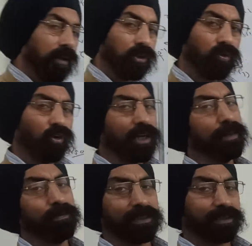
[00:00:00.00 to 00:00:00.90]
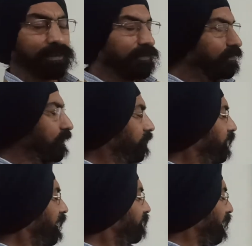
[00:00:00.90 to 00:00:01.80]
So what happens? We
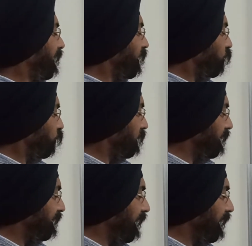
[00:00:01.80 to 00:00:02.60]
have taken two sets